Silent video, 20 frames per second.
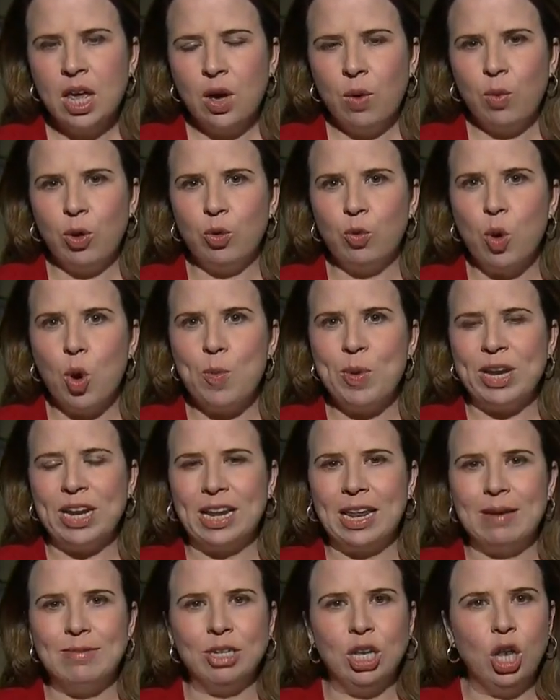Well, the woman
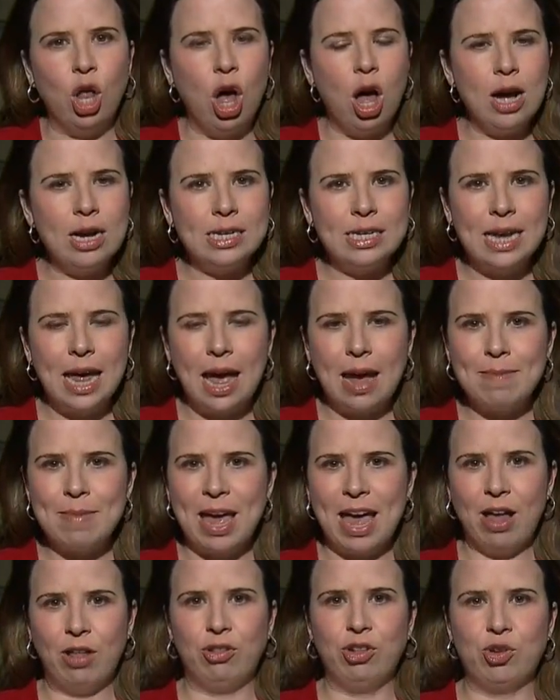claims longtime
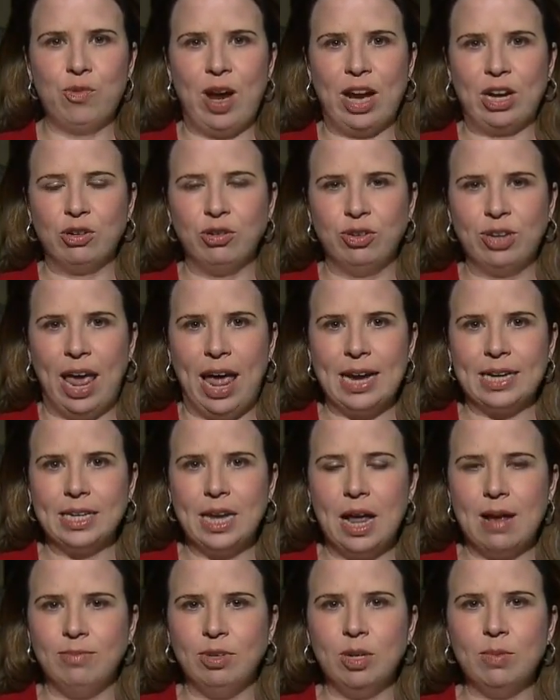health director Zach
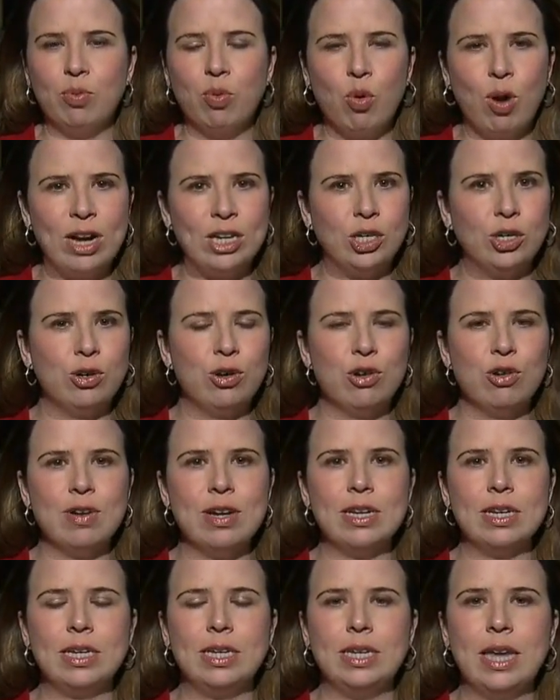Thompson pressured her
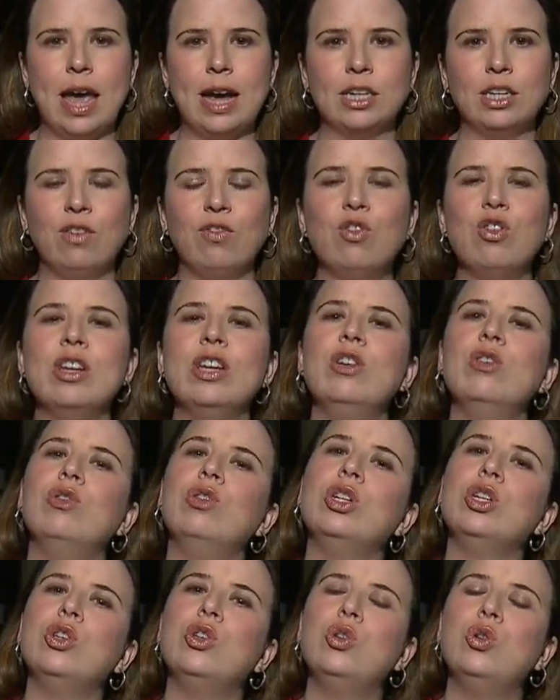into sex for
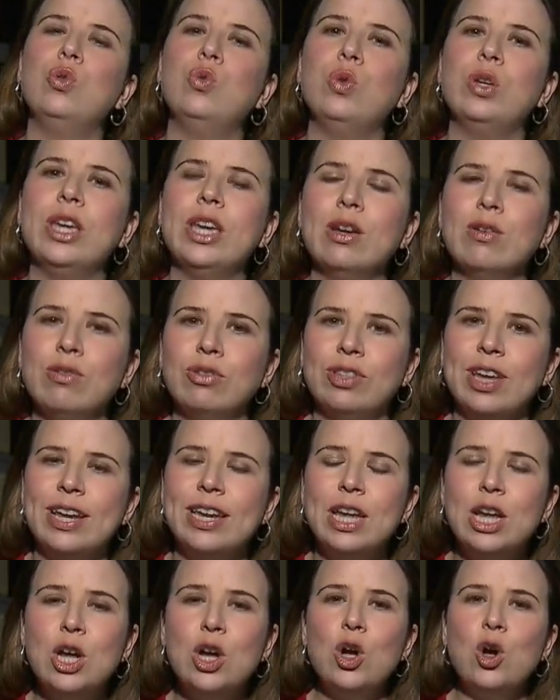nearly two years, then
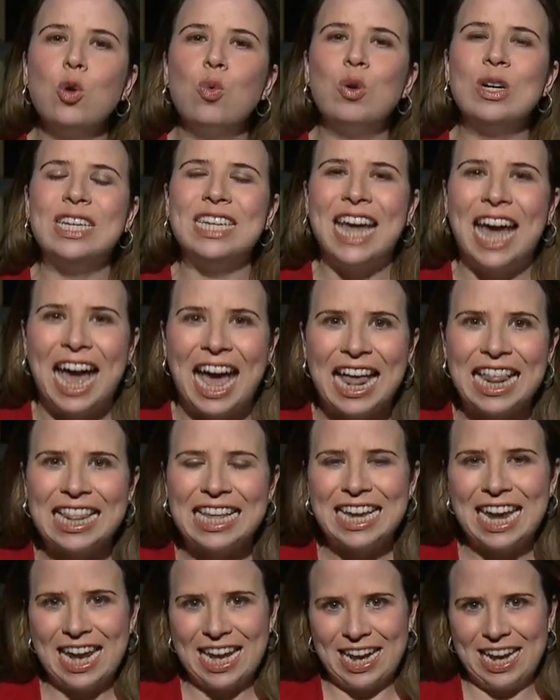
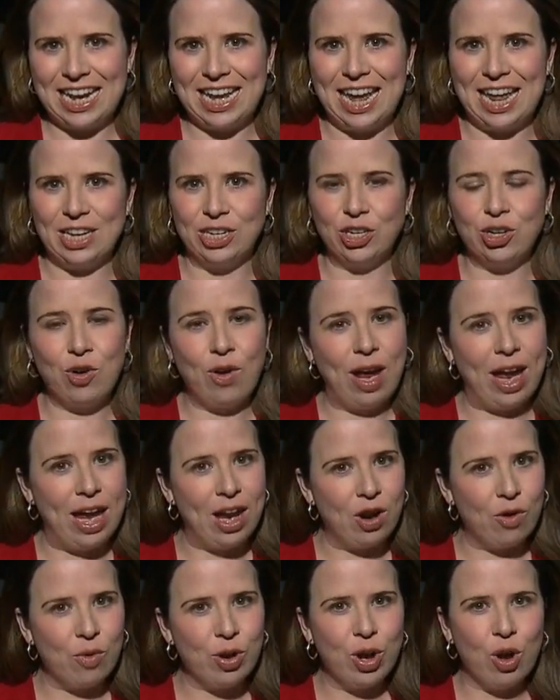retaliated against her,
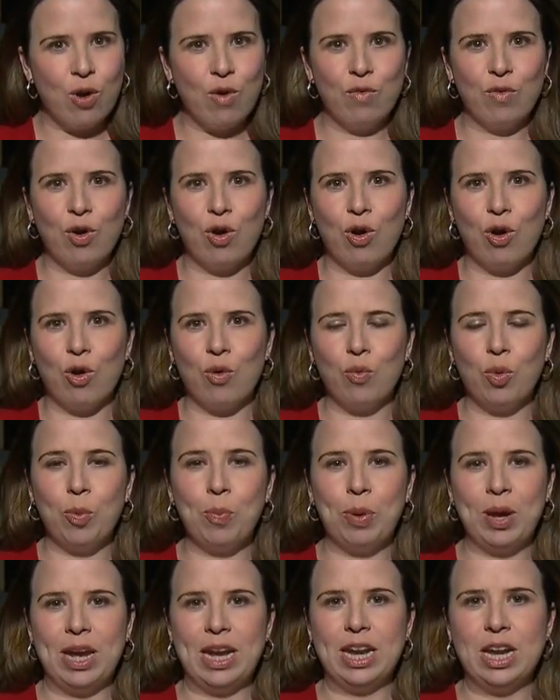angry over her
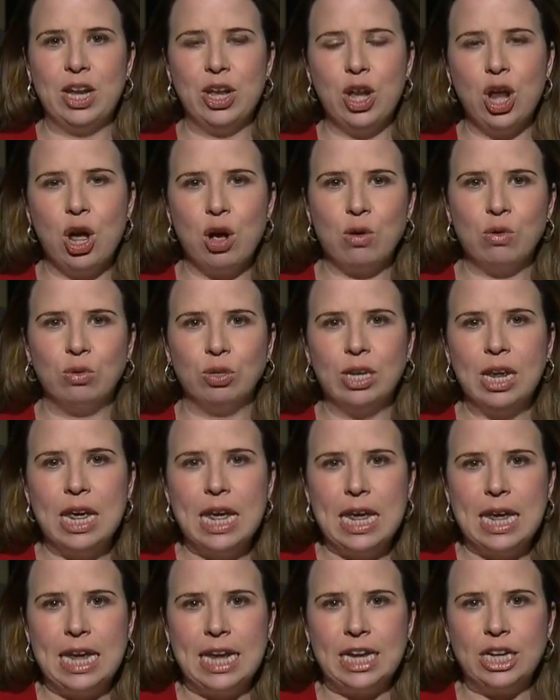repeated no's.
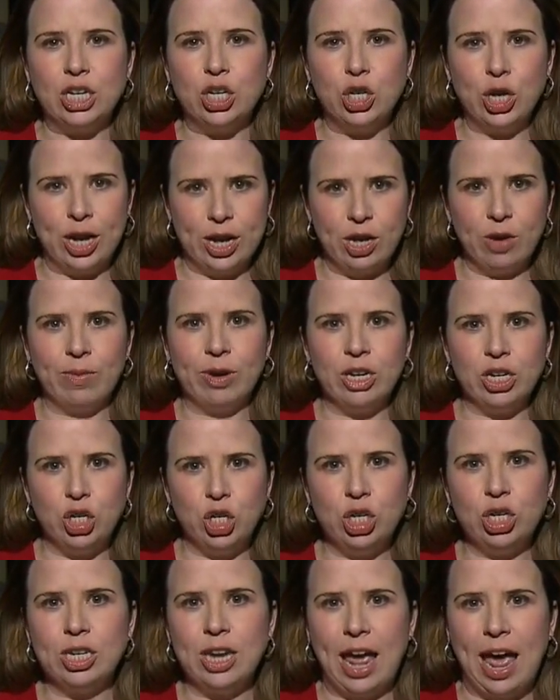In January,
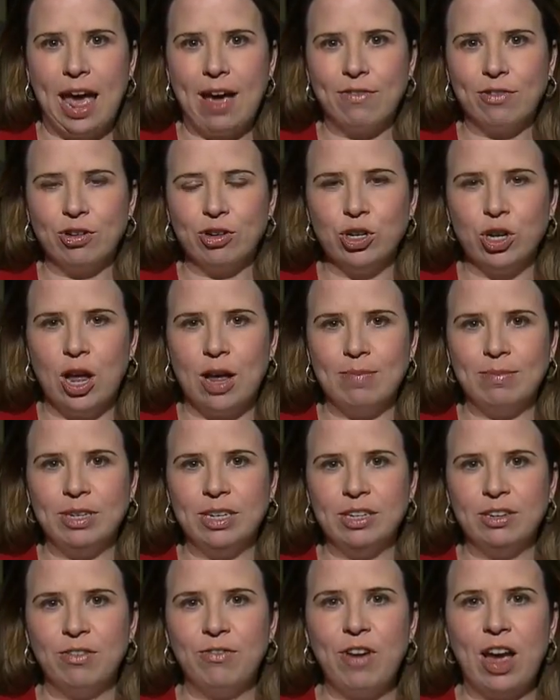just after
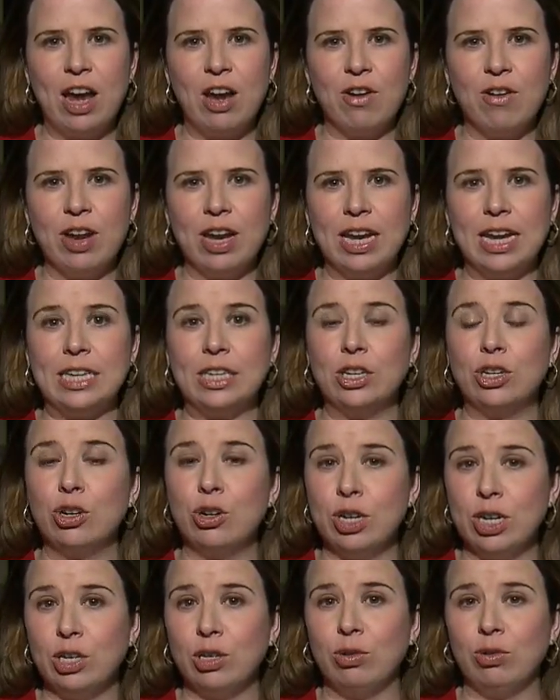Thompson's firing, his
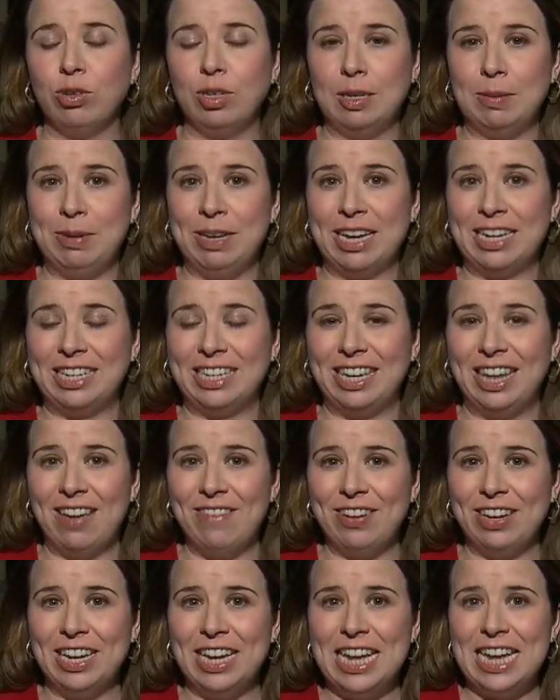attorney told CBS
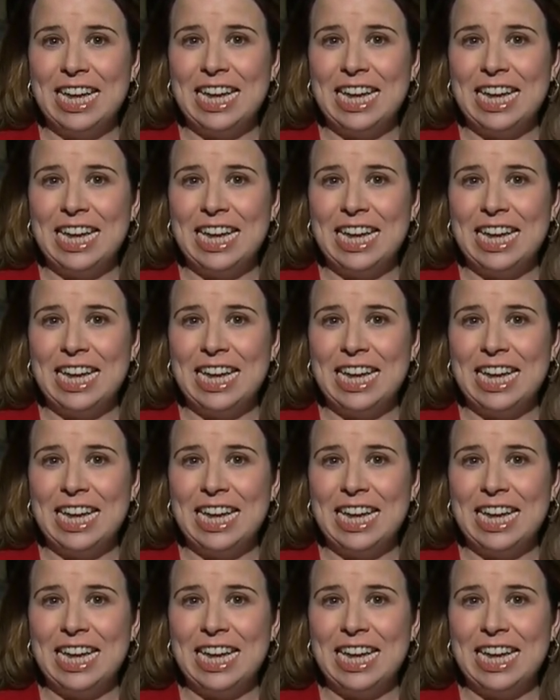11